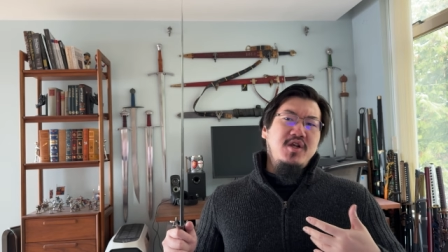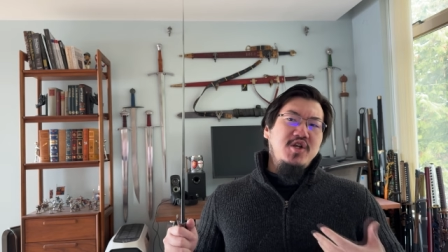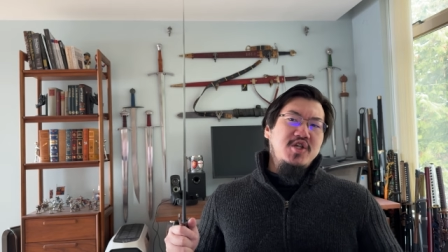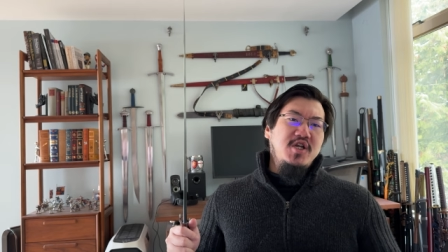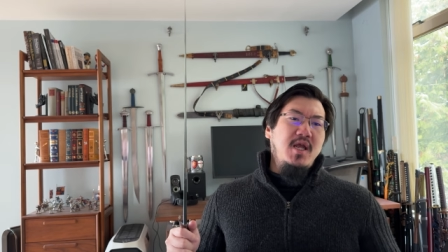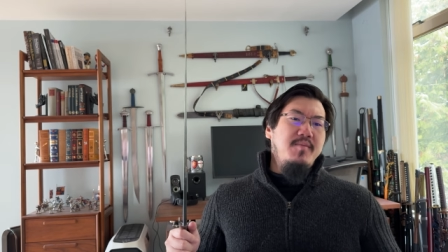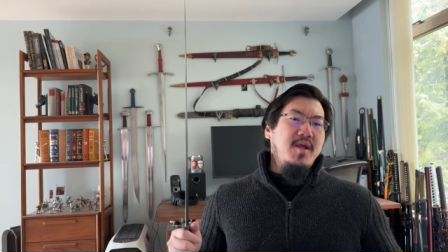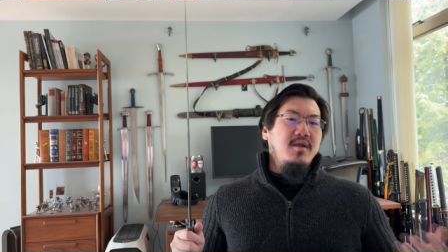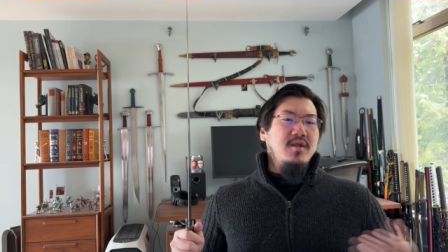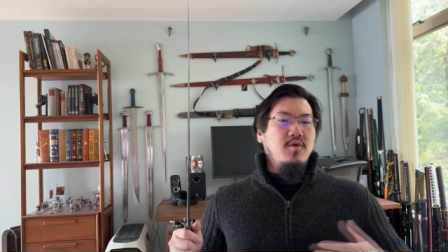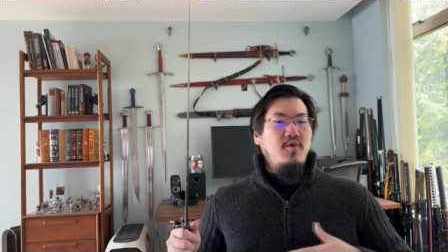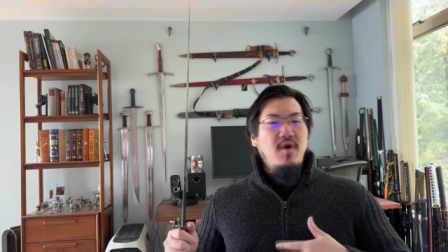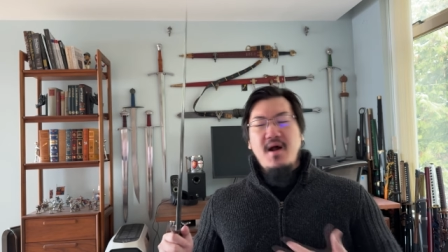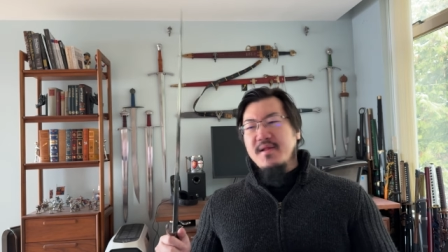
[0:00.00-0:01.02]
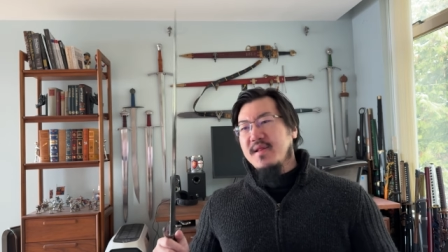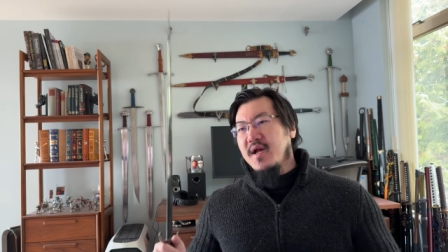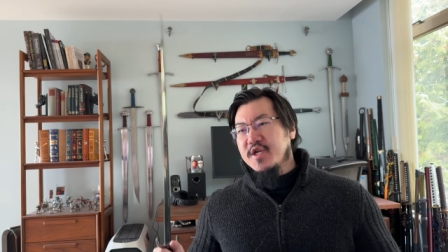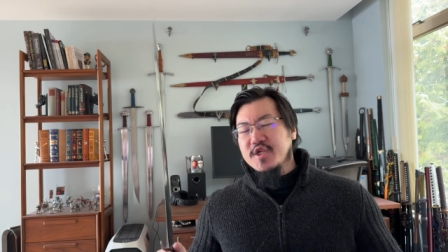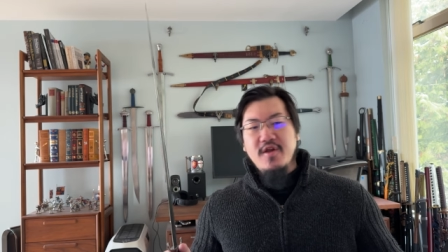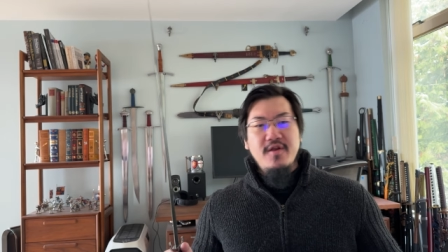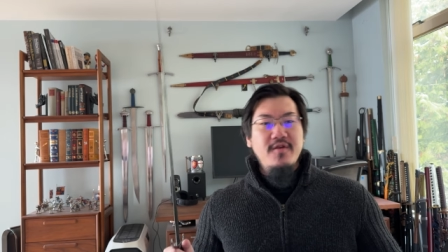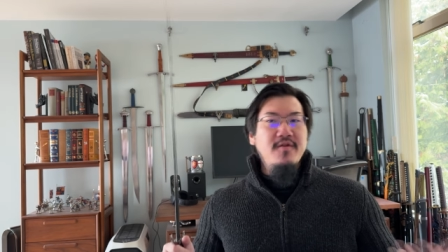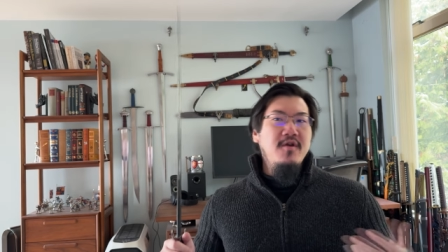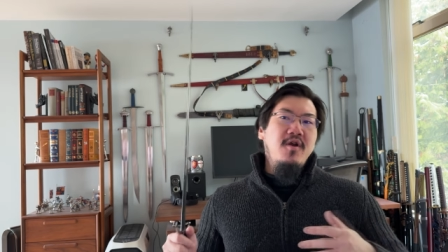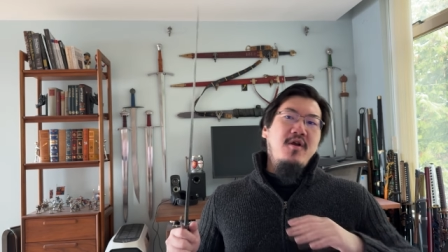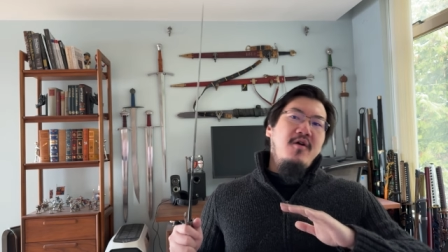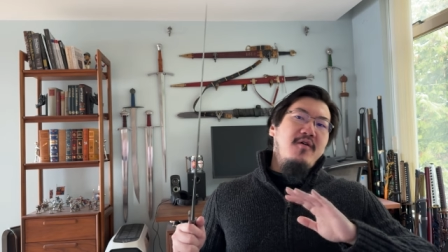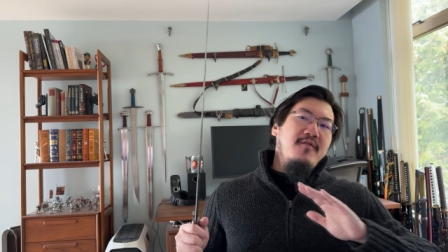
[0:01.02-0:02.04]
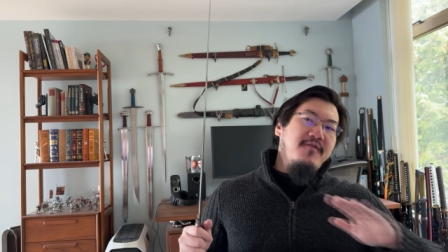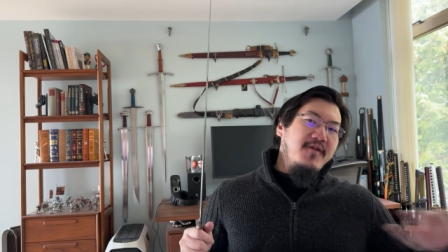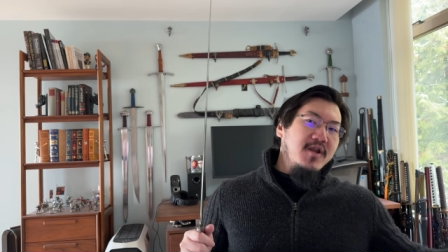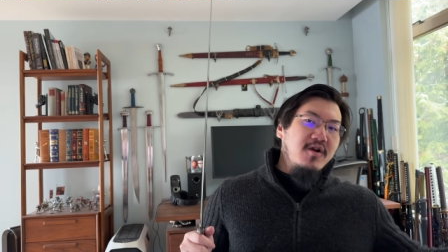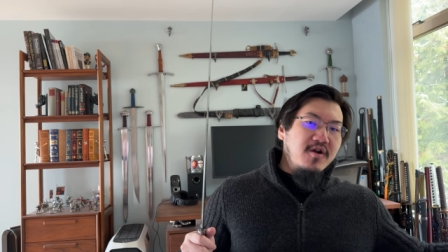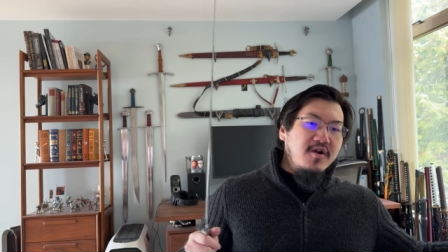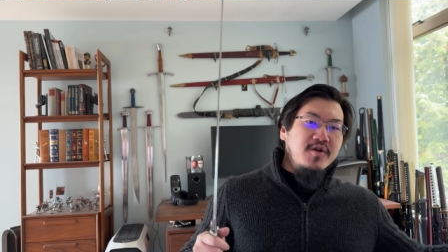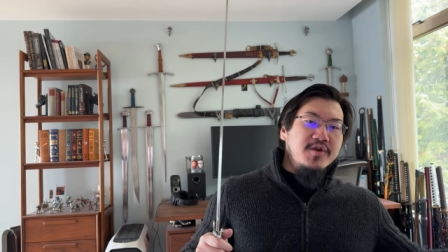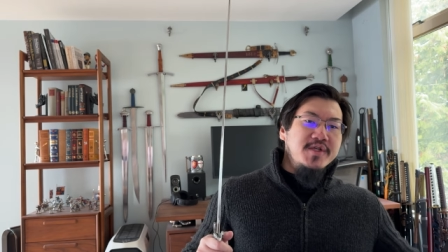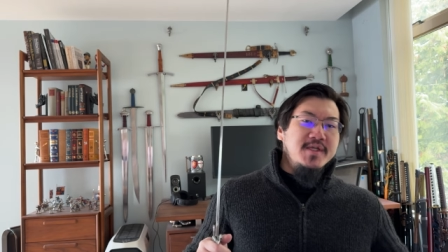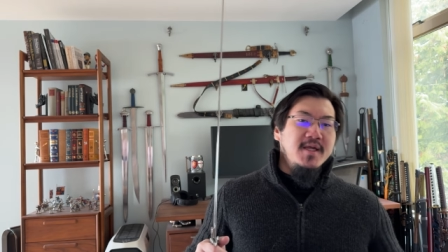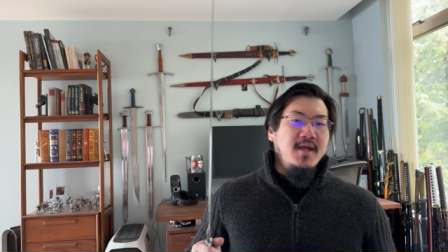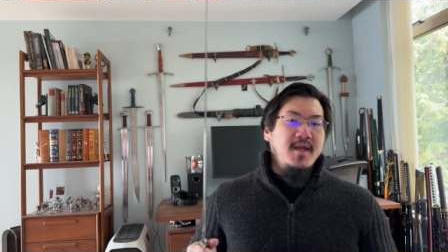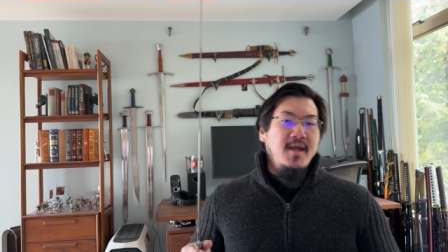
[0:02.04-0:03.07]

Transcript: shaping the cross section, fullers,